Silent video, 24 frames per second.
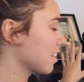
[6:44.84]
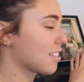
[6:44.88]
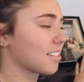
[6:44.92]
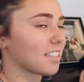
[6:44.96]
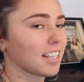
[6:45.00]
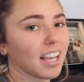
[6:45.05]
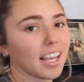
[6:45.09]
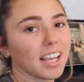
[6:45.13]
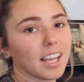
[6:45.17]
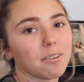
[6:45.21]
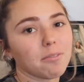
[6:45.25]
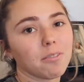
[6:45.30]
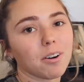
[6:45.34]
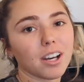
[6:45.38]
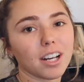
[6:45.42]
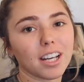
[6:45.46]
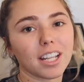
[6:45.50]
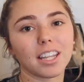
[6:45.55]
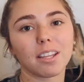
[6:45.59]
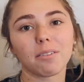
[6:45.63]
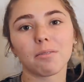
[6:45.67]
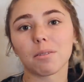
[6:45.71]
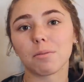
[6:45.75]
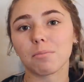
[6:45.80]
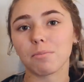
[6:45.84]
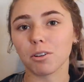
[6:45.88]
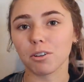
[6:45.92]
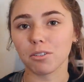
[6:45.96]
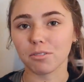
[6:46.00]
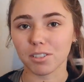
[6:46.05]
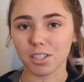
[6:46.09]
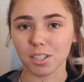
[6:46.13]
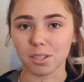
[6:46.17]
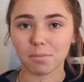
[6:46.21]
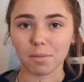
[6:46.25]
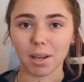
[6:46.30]
the second one and then we
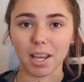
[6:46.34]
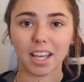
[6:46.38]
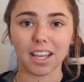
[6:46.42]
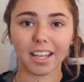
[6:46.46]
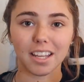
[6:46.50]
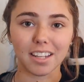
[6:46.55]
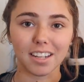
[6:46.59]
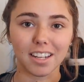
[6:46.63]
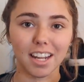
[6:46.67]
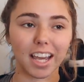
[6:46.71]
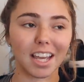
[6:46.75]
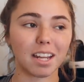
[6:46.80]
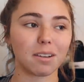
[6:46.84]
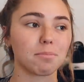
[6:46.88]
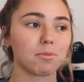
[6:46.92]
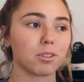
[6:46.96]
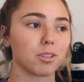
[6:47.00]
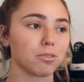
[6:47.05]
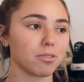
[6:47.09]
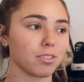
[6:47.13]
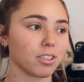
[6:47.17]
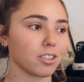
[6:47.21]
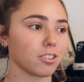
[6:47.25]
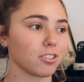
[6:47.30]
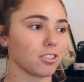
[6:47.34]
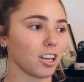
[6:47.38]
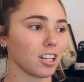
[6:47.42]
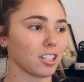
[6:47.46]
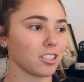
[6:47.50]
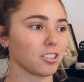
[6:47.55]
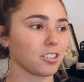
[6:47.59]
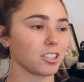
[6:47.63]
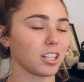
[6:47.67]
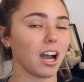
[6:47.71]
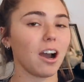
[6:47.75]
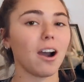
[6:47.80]
moved them in and moved the
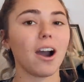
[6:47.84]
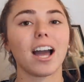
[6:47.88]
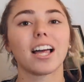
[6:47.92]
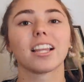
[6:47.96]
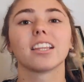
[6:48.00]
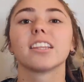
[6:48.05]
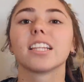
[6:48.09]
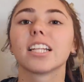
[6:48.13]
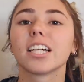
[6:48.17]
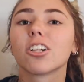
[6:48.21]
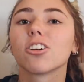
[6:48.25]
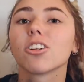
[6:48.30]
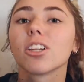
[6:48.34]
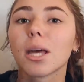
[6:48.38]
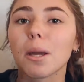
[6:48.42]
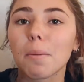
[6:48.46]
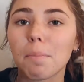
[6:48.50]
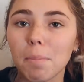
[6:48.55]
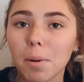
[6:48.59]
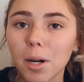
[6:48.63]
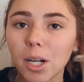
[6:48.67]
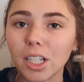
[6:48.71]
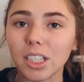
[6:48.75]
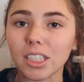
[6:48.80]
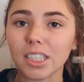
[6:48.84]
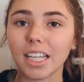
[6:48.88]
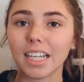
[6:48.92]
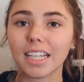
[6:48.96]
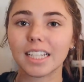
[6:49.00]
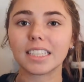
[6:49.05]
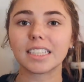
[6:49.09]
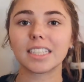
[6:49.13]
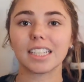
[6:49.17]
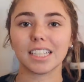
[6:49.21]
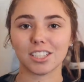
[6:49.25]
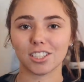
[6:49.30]
dresses out, I literally burnt
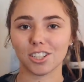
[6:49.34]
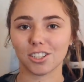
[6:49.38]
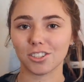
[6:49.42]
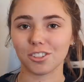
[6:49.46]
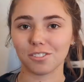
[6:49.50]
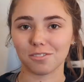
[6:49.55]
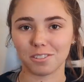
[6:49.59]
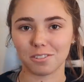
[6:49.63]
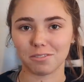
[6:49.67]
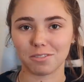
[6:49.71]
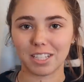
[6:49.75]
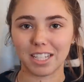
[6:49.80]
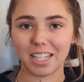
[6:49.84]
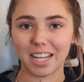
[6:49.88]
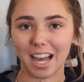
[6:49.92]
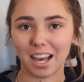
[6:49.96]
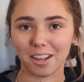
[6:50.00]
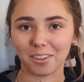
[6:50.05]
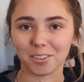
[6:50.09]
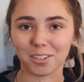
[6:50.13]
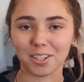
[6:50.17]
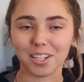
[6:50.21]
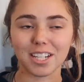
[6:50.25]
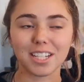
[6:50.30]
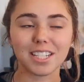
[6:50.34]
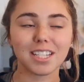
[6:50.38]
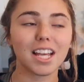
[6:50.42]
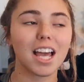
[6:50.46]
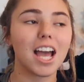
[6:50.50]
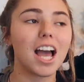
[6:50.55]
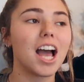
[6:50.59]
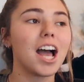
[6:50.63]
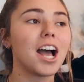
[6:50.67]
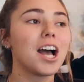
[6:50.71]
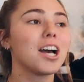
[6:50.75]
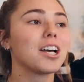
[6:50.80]
like 650 calories.
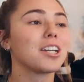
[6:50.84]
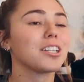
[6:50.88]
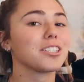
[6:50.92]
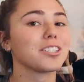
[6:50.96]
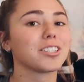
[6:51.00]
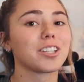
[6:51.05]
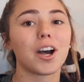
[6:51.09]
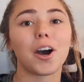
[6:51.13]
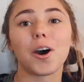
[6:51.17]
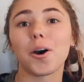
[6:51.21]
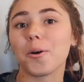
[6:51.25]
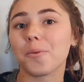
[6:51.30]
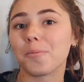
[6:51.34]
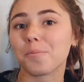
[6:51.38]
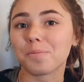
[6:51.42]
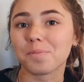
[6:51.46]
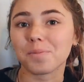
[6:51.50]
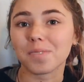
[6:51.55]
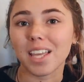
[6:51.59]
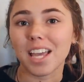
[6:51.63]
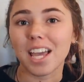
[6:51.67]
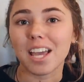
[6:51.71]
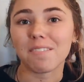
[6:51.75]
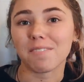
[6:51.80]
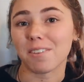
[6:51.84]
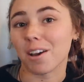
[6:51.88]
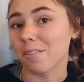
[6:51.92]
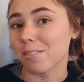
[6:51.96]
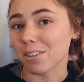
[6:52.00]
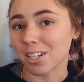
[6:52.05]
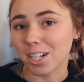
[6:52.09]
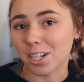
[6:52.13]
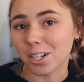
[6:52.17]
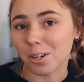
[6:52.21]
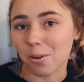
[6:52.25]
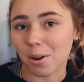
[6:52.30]
So if you ever
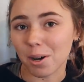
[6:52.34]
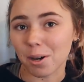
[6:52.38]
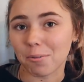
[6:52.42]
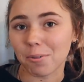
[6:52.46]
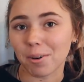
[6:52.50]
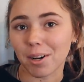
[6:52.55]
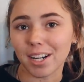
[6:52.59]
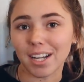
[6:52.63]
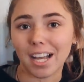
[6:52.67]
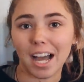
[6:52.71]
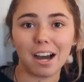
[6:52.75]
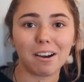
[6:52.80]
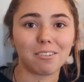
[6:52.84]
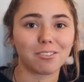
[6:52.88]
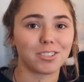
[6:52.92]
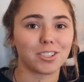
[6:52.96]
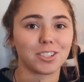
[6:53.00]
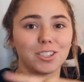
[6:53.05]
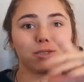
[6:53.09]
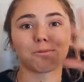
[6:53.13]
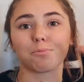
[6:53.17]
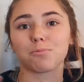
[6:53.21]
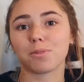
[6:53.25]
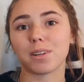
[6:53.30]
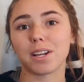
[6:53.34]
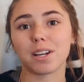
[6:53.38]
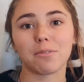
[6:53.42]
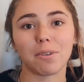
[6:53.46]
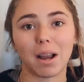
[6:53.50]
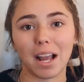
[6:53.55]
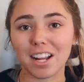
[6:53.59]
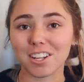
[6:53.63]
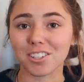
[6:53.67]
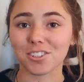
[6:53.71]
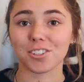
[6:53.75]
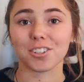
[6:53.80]
need a quick workout, just
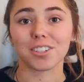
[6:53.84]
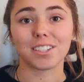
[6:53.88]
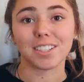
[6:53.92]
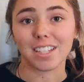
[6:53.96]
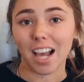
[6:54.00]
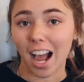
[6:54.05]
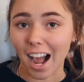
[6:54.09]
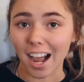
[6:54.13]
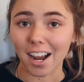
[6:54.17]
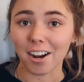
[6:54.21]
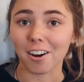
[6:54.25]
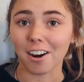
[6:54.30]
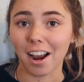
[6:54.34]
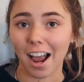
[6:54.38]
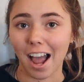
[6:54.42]
rearrange your entire